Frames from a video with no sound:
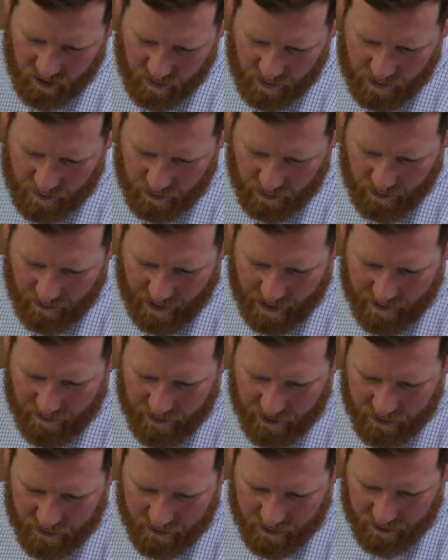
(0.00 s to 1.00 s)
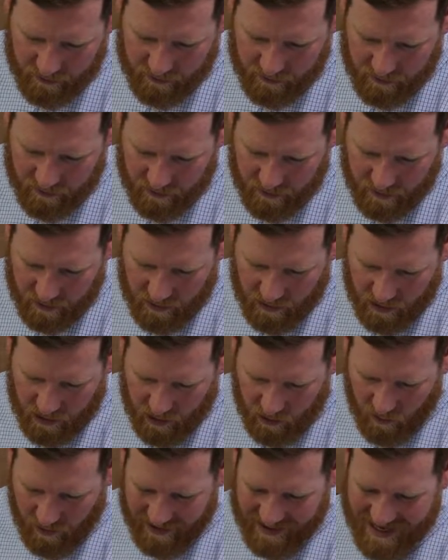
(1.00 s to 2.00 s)
The people around us
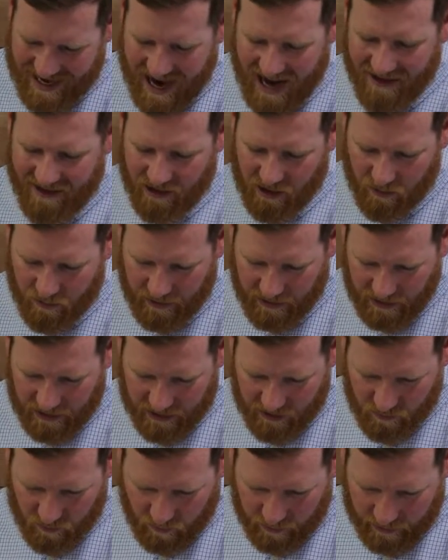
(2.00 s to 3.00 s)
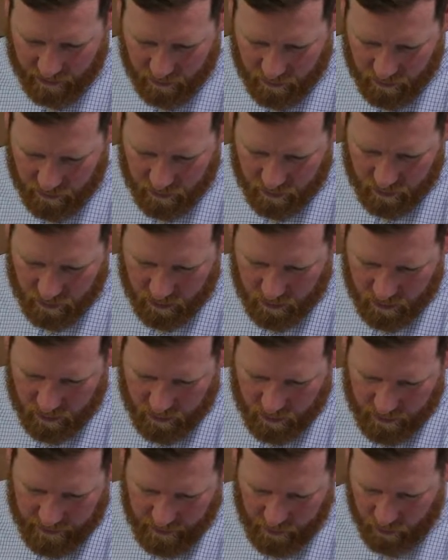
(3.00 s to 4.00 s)
who are not doing His will,
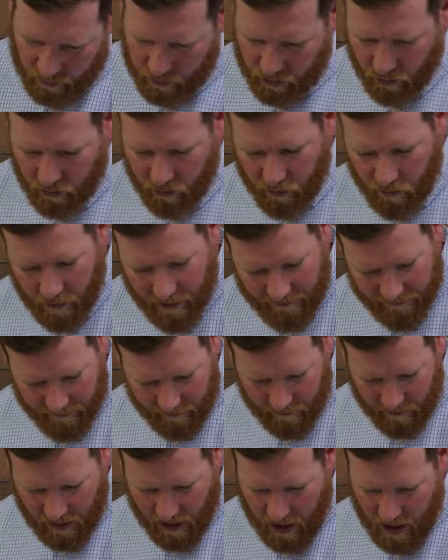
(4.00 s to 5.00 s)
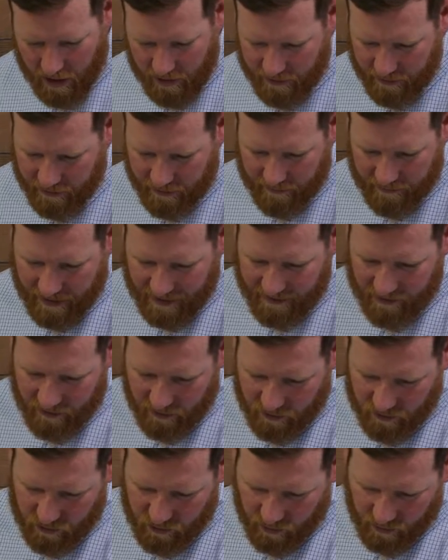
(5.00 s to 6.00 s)
they will turn away from God, and that's
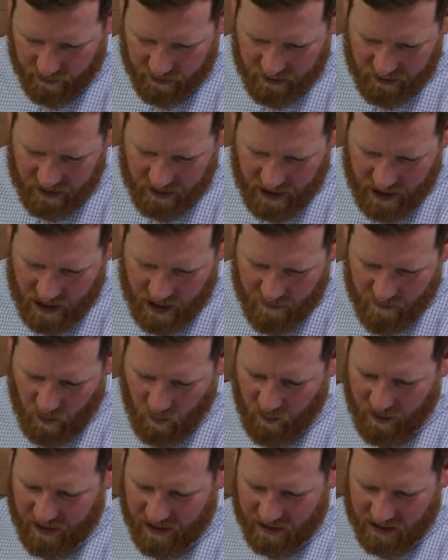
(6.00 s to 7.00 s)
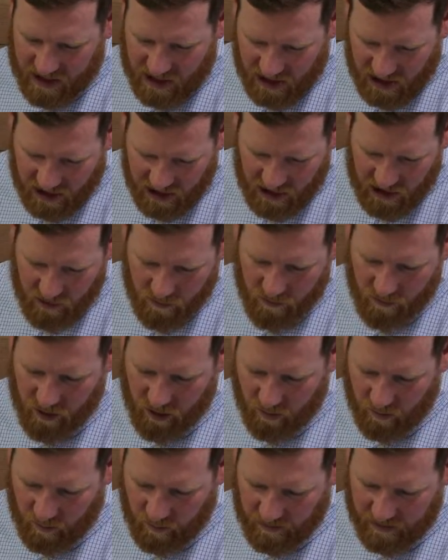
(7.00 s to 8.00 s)
their choice. But we continue
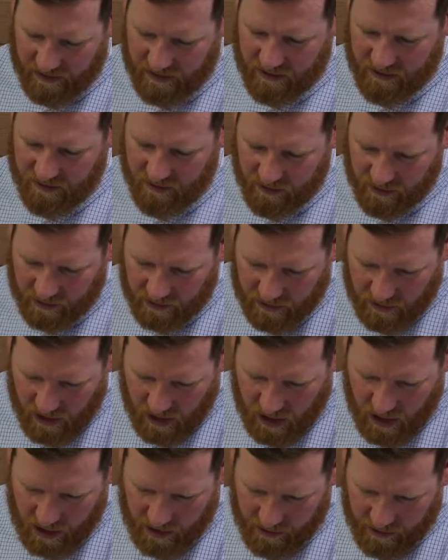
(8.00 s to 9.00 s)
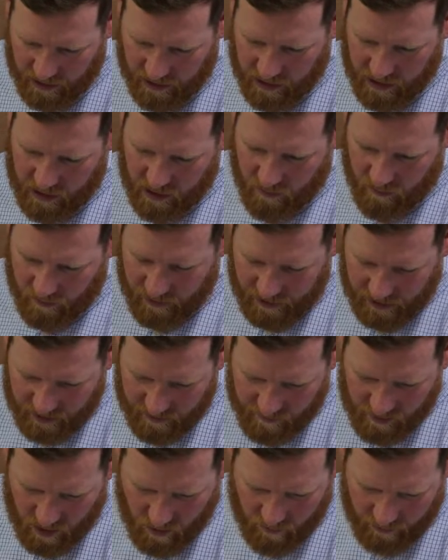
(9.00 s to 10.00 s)
to please God. We
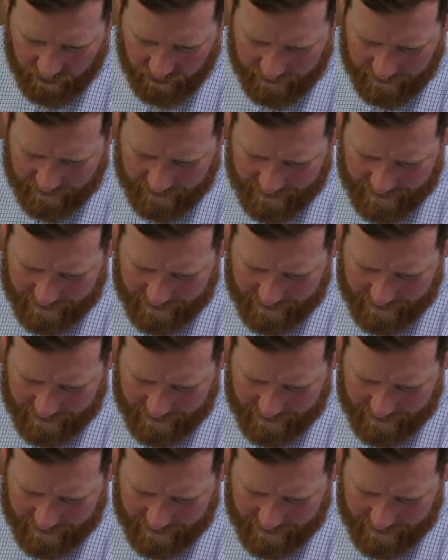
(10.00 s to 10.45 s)
keep going.